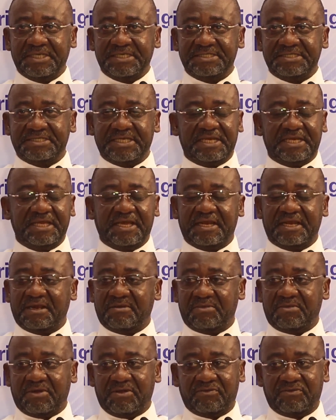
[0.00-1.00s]
study a
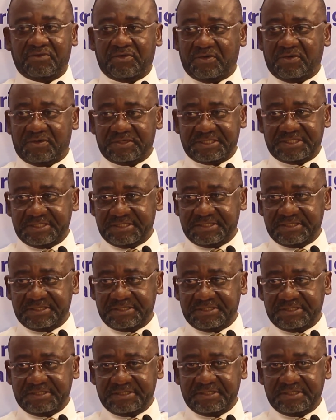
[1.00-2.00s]
number of
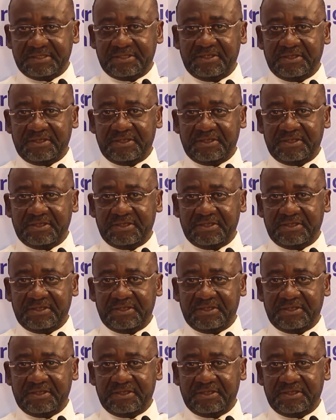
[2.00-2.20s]
courses,